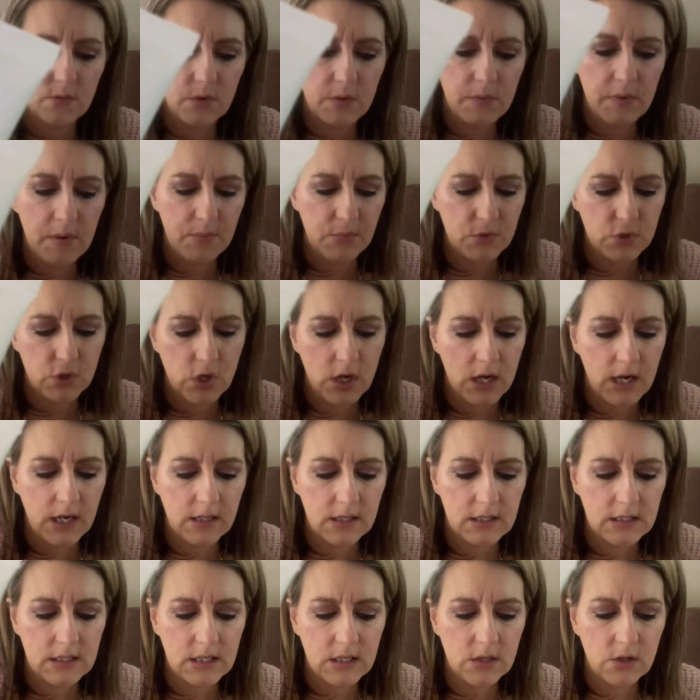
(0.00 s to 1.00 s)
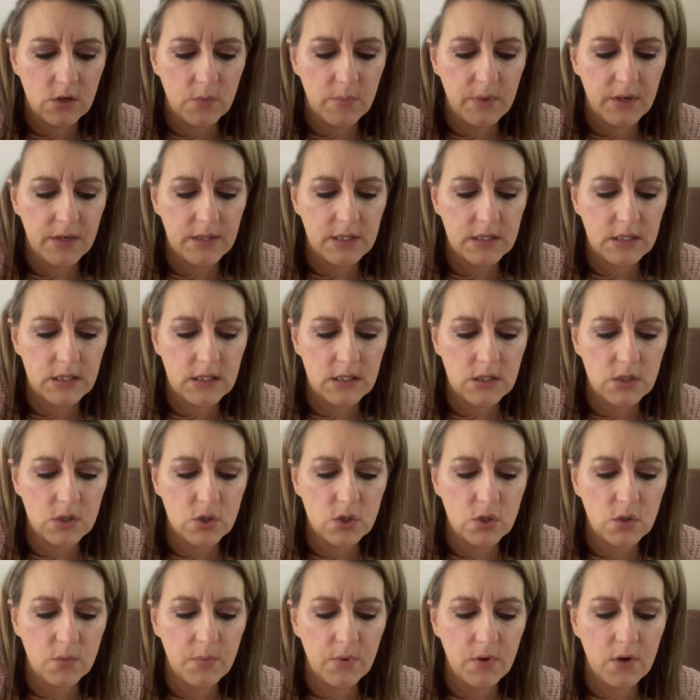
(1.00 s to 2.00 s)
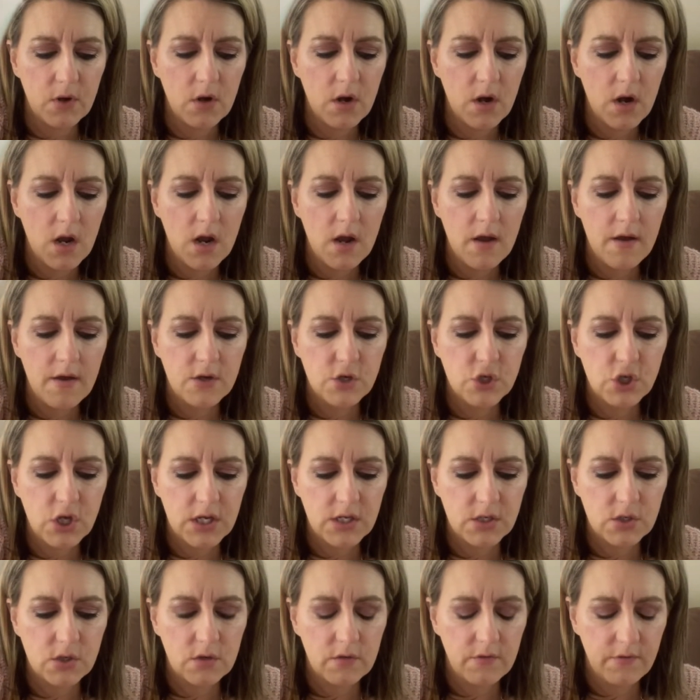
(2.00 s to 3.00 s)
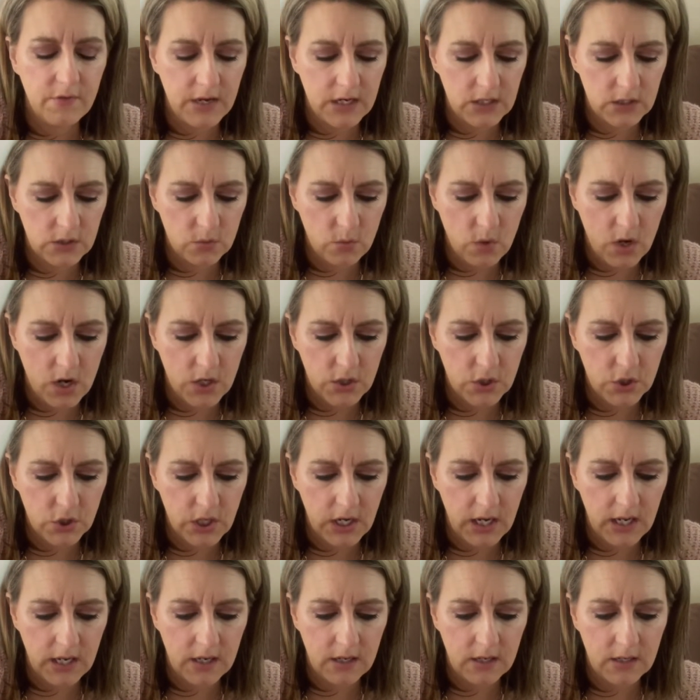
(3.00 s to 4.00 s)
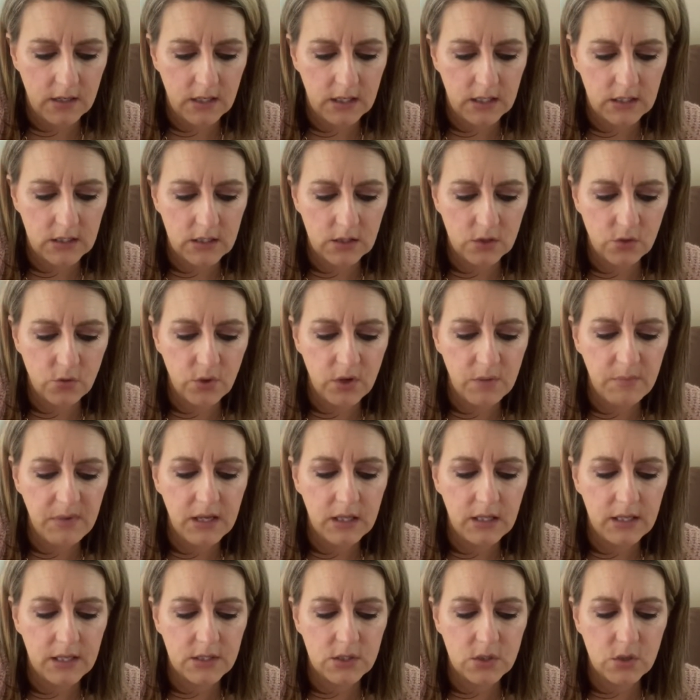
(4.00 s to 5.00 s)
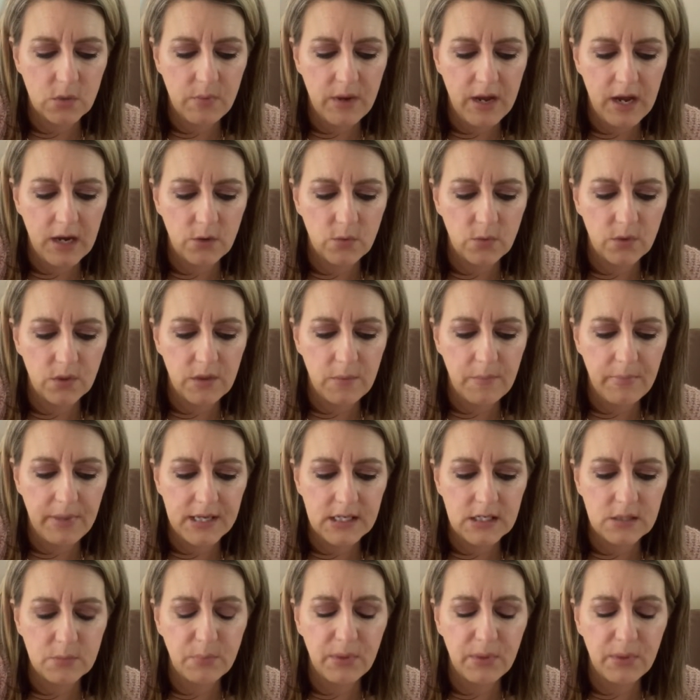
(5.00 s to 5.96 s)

remember trying this either, but this is a super gentle face wash and it's a creamy cleanser packed with the best